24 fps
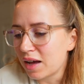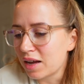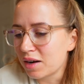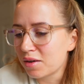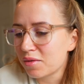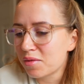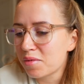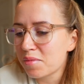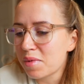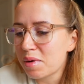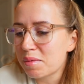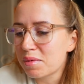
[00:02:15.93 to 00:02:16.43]
I
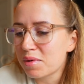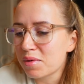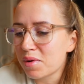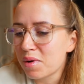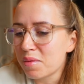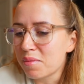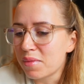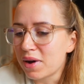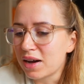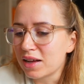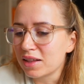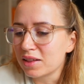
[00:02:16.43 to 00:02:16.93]
don't remember
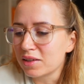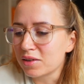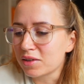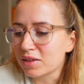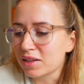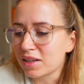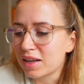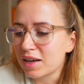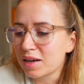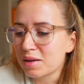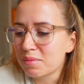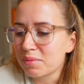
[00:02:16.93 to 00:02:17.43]
what mine
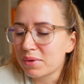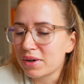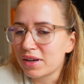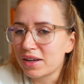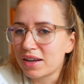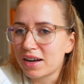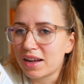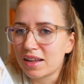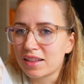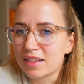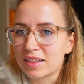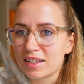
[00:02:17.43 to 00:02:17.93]
looked like,
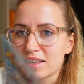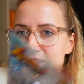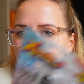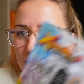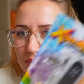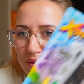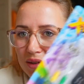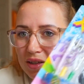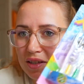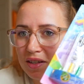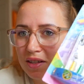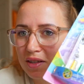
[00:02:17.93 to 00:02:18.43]
but this
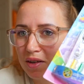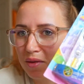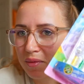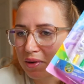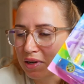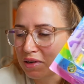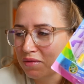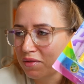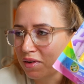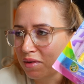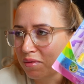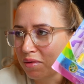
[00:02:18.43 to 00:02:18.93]
was so
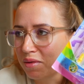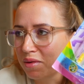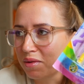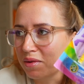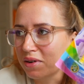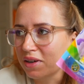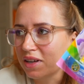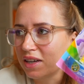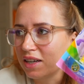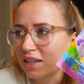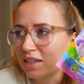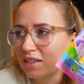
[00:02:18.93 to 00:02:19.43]
much fun when we
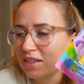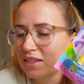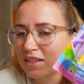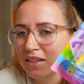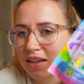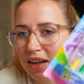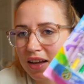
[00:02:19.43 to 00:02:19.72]
were kids.